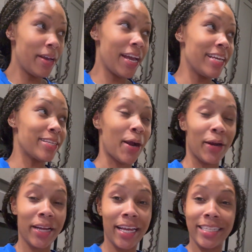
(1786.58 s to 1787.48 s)
is
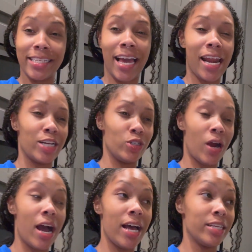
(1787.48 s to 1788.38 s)
hurting because it's kind of
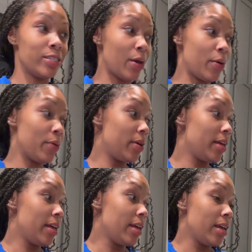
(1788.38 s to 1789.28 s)
dry. So
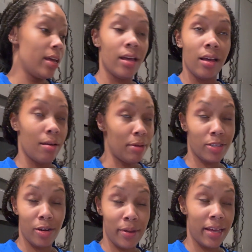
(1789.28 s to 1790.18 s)
about to
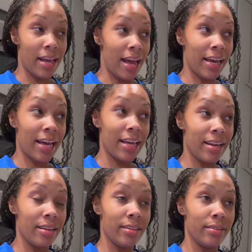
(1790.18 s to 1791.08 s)
go to bed. I got
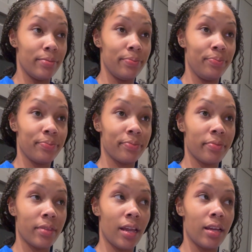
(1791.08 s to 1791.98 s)
um,
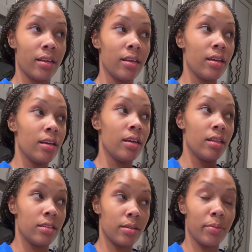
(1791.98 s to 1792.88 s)

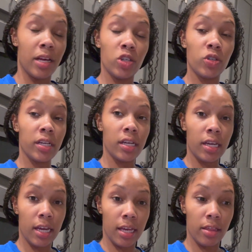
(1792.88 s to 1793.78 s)
some laundry
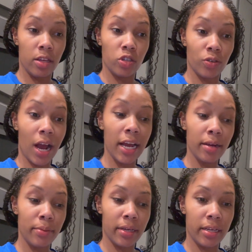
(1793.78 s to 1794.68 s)
in the
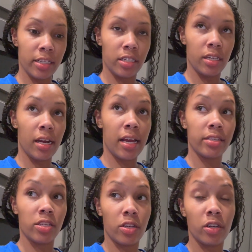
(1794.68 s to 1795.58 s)
dryer because Gianni has
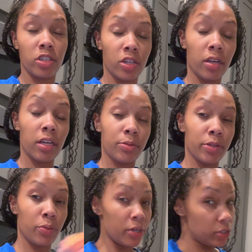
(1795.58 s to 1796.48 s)
a certain shirt he's
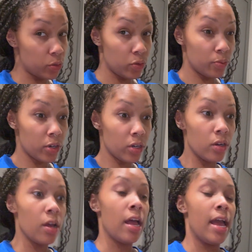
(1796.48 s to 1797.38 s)
supposed to wear to school tomorrow.
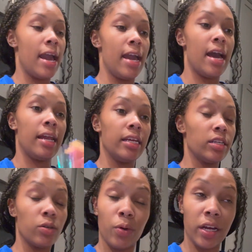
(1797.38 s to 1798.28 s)
And I
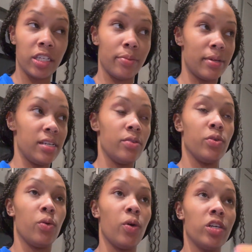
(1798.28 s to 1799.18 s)
needed to wash it, but I didn't
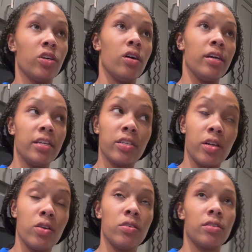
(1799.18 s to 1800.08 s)
want to wash all his
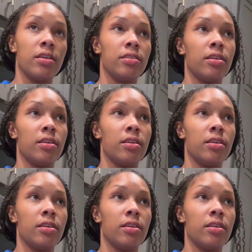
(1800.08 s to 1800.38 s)
clothes because